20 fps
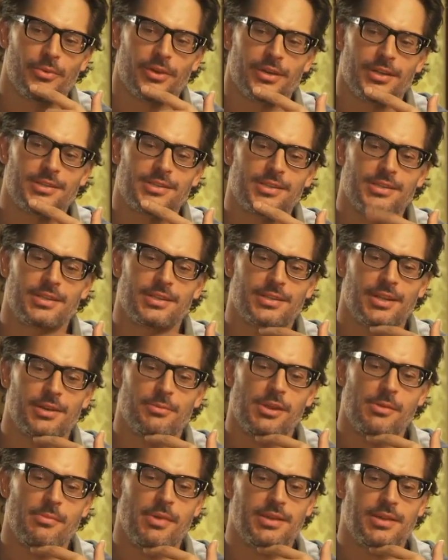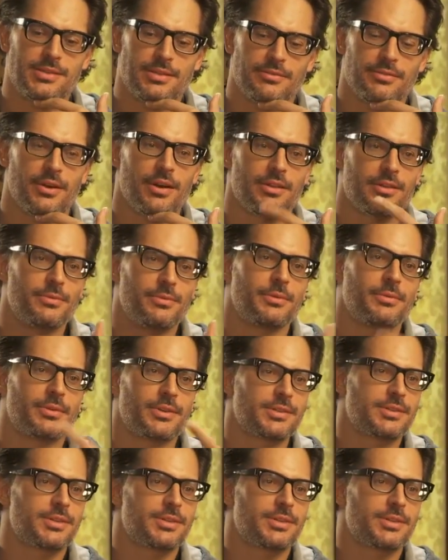but it's going to be amazing for other people to